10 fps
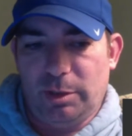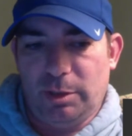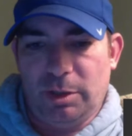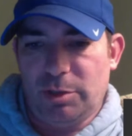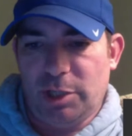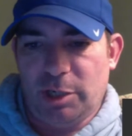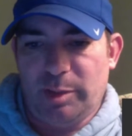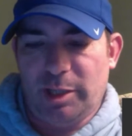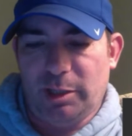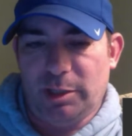you know,
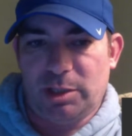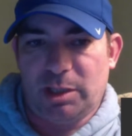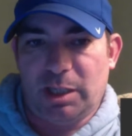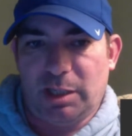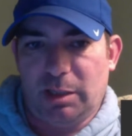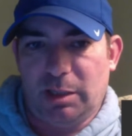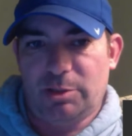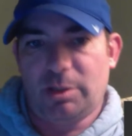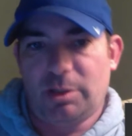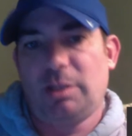Jeremy Hill is just getting
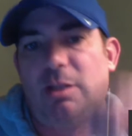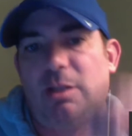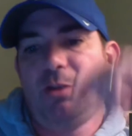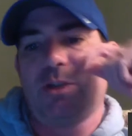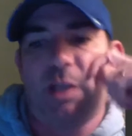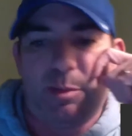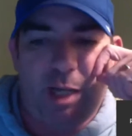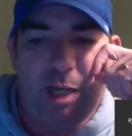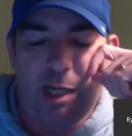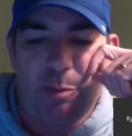closer and closer to him
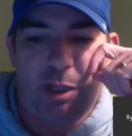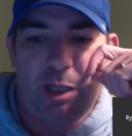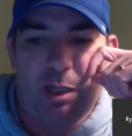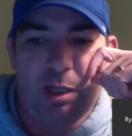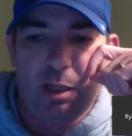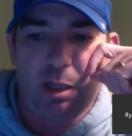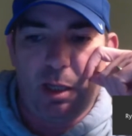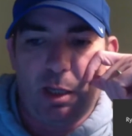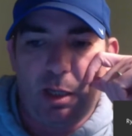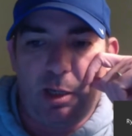in ADP
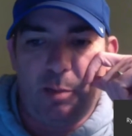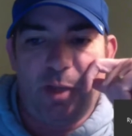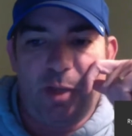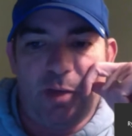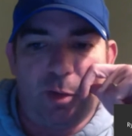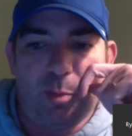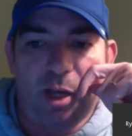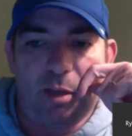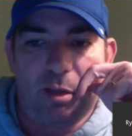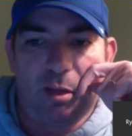every
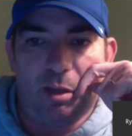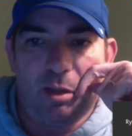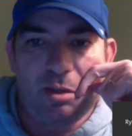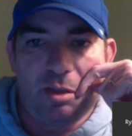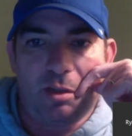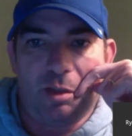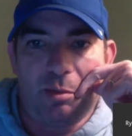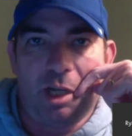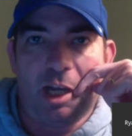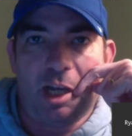month. So it
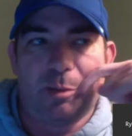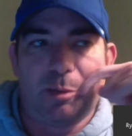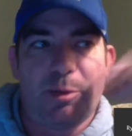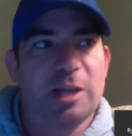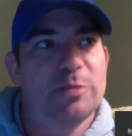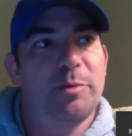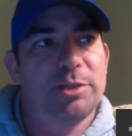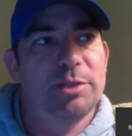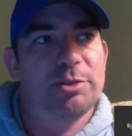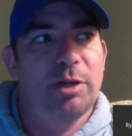would not surprise me with
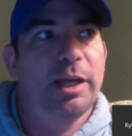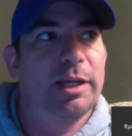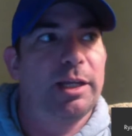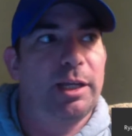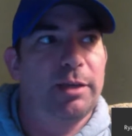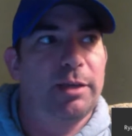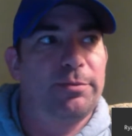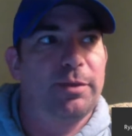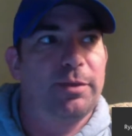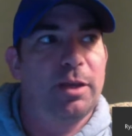this trade
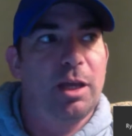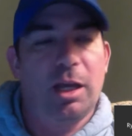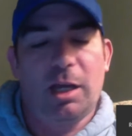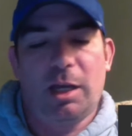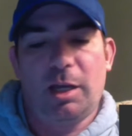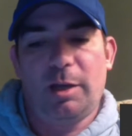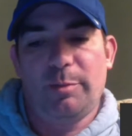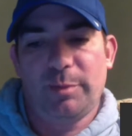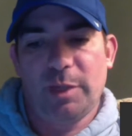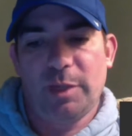if
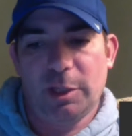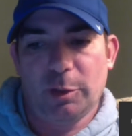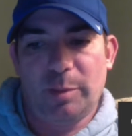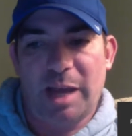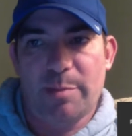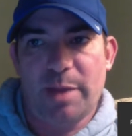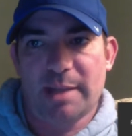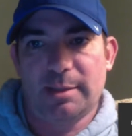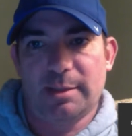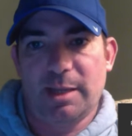Hill
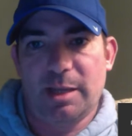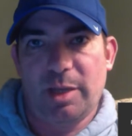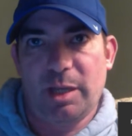bypasses him